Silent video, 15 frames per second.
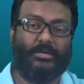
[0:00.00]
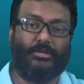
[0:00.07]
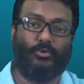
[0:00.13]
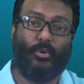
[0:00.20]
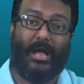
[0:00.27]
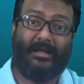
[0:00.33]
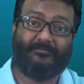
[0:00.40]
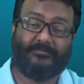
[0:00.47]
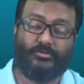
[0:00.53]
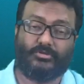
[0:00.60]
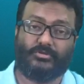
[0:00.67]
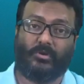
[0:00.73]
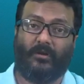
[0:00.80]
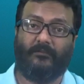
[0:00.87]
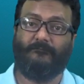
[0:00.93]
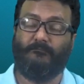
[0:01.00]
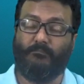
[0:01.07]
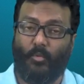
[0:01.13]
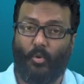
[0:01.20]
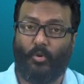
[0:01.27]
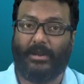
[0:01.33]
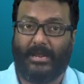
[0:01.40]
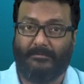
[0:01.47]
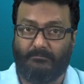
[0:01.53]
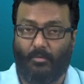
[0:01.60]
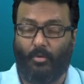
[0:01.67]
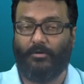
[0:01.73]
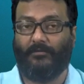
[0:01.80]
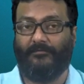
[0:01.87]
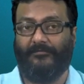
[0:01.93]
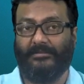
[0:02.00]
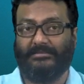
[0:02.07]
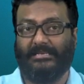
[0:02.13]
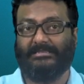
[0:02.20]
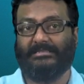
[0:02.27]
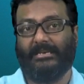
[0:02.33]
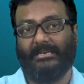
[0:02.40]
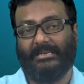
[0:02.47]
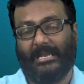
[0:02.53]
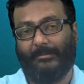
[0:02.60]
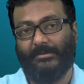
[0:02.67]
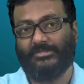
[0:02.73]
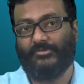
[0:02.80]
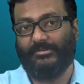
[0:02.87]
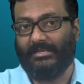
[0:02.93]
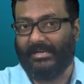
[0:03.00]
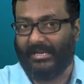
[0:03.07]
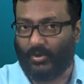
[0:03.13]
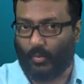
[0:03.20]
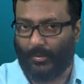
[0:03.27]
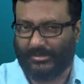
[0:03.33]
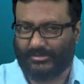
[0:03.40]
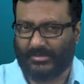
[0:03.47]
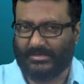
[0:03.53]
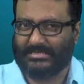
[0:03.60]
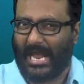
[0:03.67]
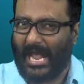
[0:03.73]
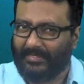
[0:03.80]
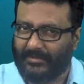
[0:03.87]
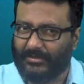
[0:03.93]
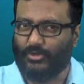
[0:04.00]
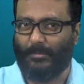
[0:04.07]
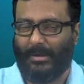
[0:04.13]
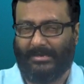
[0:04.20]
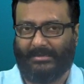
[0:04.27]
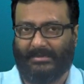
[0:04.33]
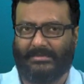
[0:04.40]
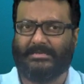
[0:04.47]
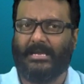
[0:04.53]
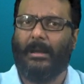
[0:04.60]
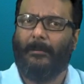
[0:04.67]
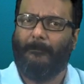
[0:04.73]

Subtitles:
You have to solve more and more of physics, and in chemistry, the equations and the numericals.